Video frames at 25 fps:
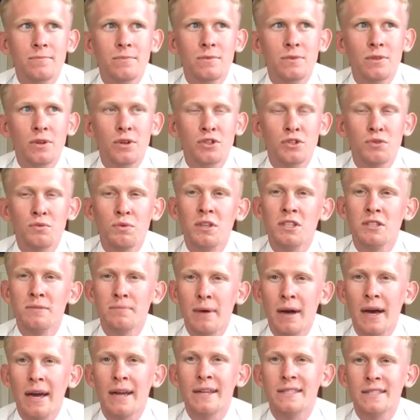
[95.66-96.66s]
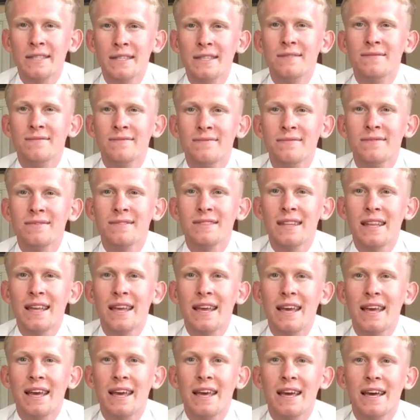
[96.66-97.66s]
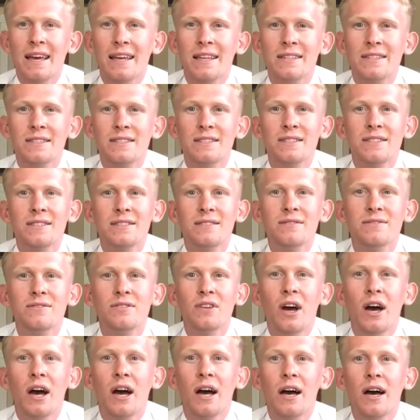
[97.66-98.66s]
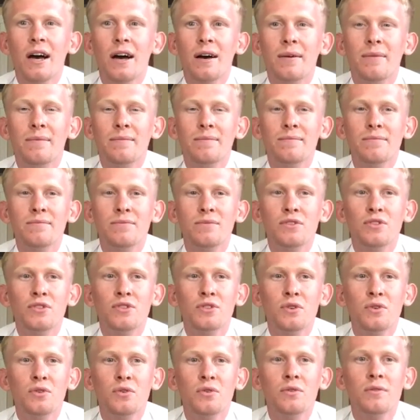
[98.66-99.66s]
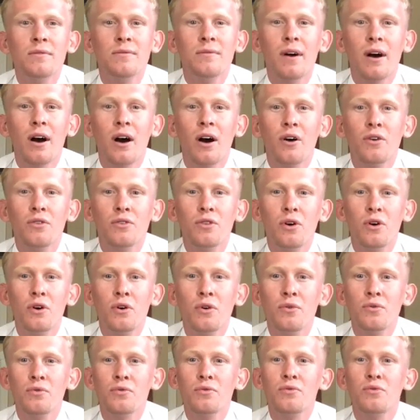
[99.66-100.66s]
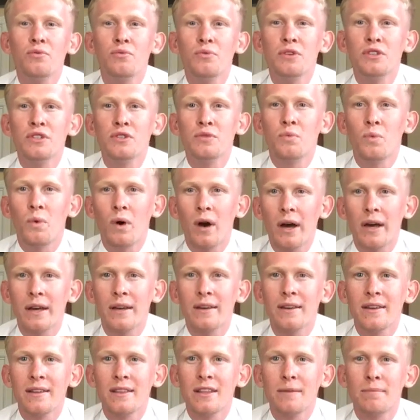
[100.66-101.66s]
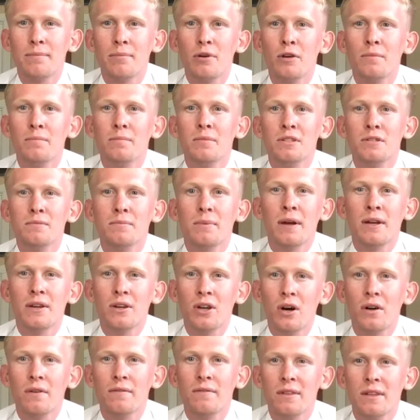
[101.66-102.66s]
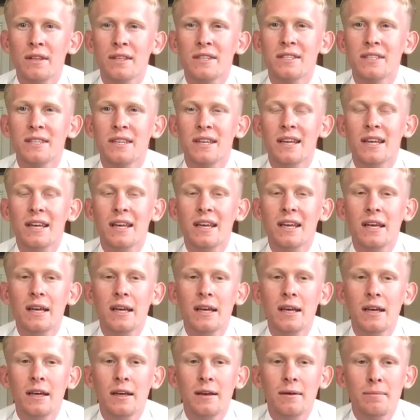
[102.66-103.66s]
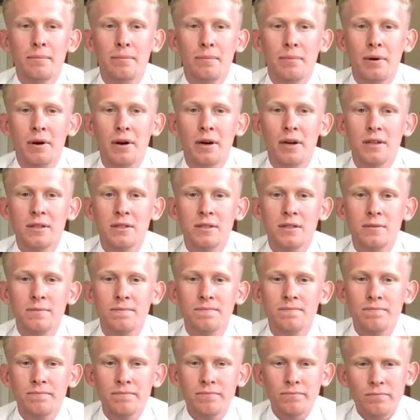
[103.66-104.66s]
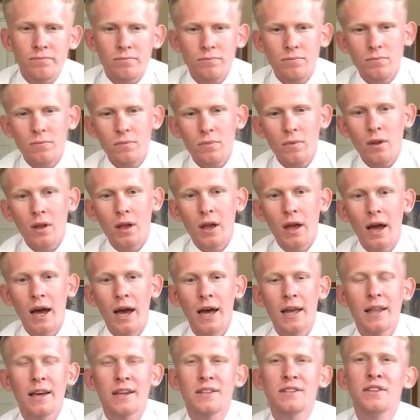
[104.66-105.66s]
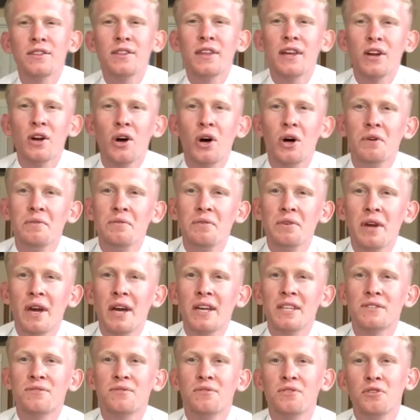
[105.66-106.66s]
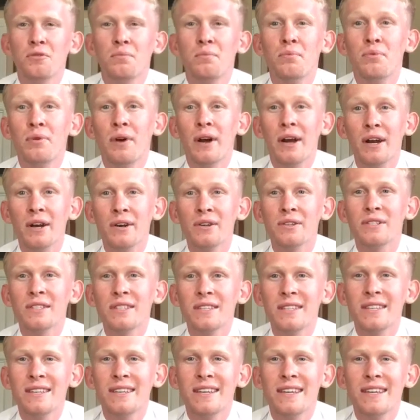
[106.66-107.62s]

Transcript: there's a reason behind it, and soon I'll know the reason why and the purpose behind all of this. But I'd like to thank all of you guys for your prayers